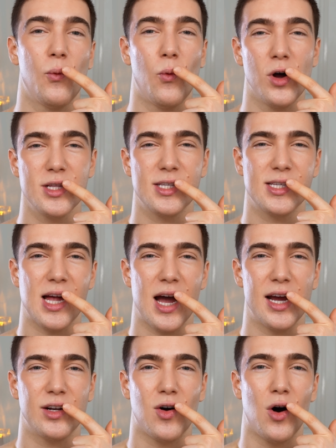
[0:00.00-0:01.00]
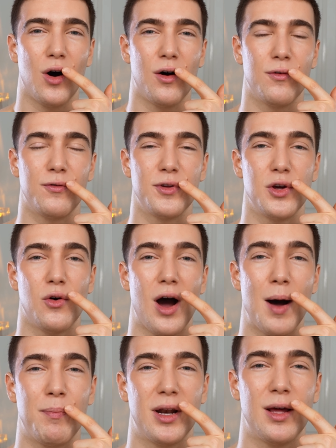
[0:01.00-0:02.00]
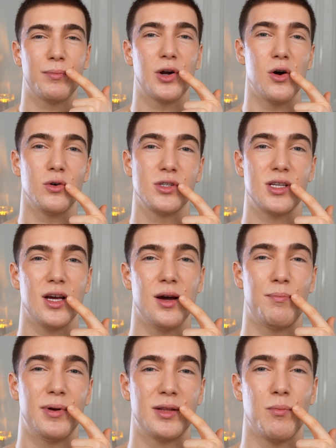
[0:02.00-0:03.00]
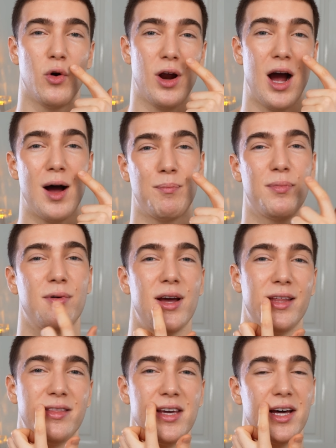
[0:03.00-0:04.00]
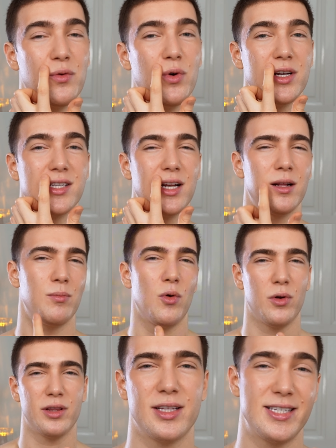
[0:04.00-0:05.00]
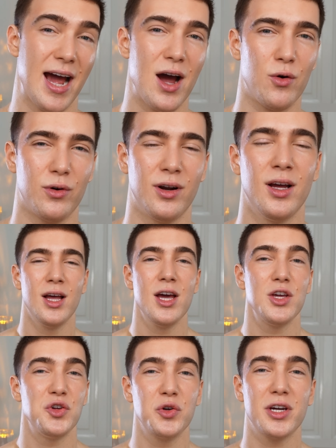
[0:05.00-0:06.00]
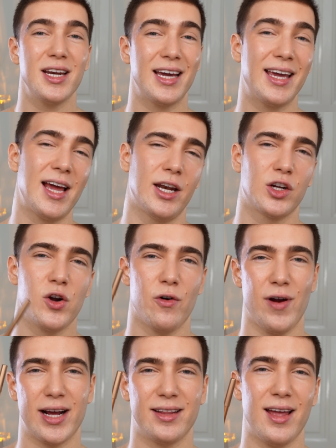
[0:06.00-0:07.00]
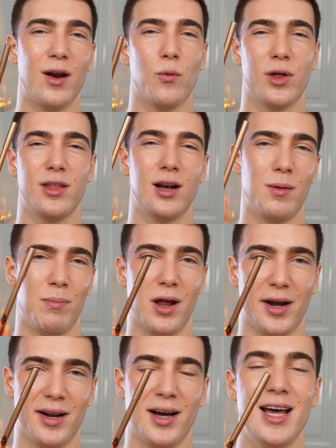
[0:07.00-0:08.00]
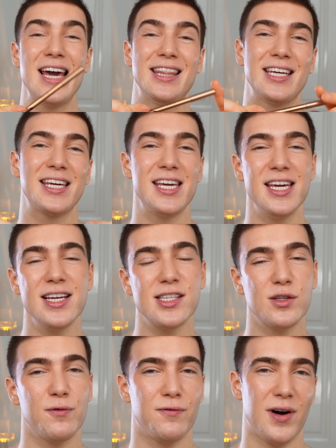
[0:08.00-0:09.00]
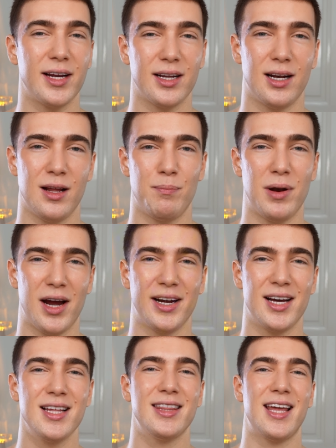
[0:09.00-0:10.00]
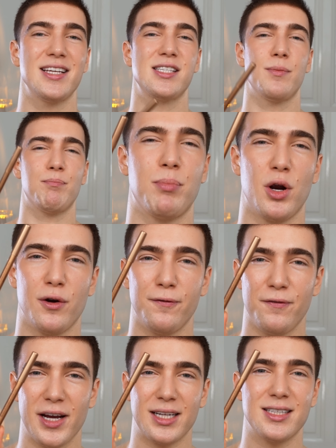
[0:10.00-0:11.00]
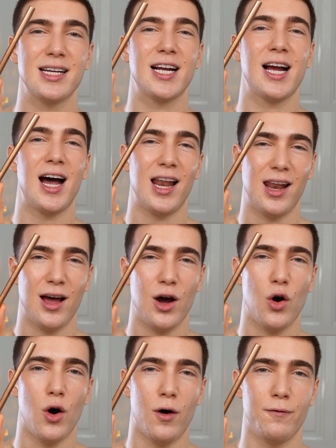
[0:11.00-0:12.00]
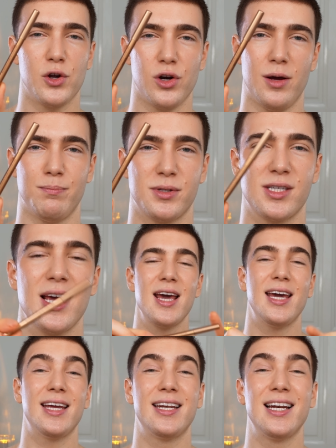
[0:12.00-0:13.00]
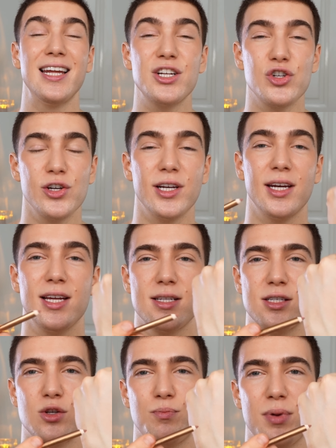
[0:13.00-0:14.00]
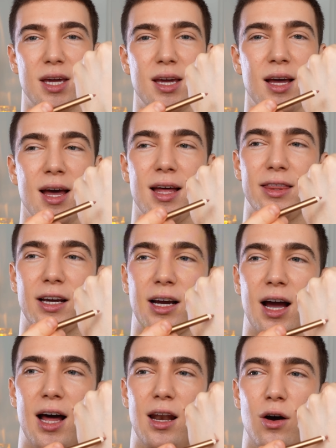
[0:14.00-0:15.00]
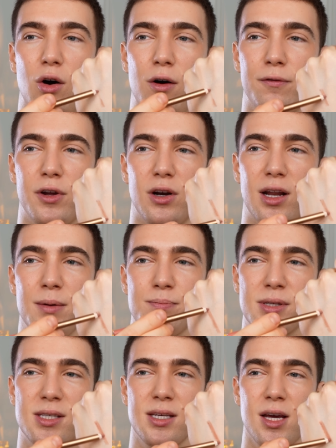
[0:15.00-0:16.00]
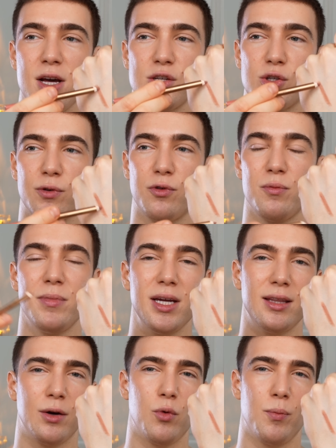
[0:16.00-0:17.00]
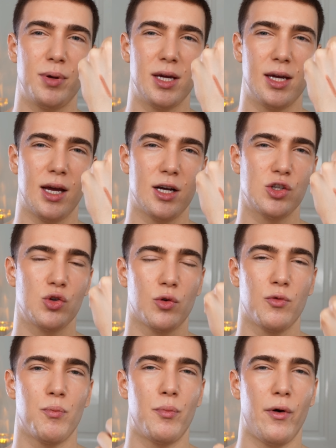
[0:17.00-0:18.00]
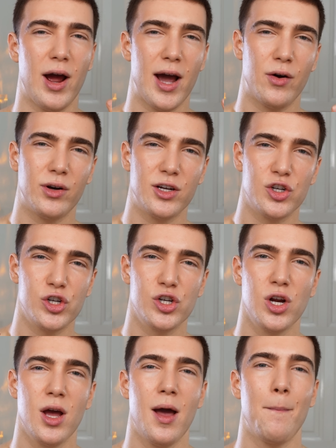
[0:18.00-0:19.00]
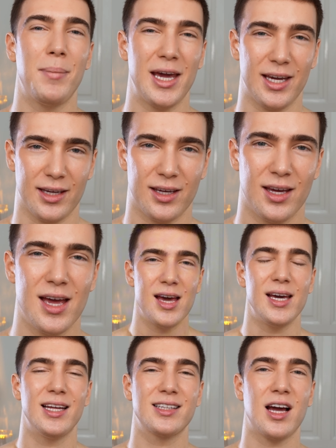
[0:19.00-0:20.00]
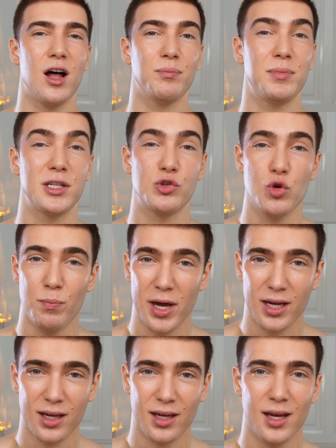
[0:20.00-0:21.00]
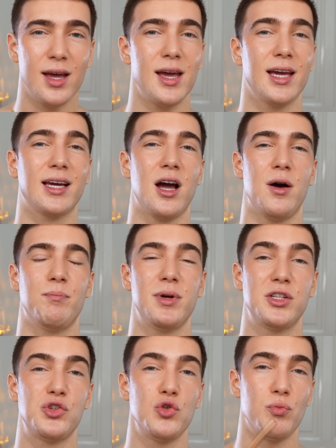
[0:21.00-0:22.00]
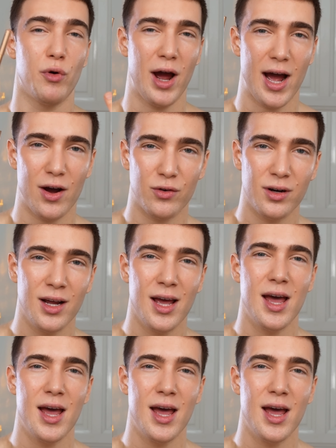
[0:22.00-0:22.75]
one side of your upper lip goes a bit more up and the other one is a little more down, you can again correct that with a lip liner. The key is to find a lip liner that is the perfect color of your lips. It literally needs to be the color of your lips. So for me, that would be sort of brownish pink. It can't be too pink, it can't be too brown,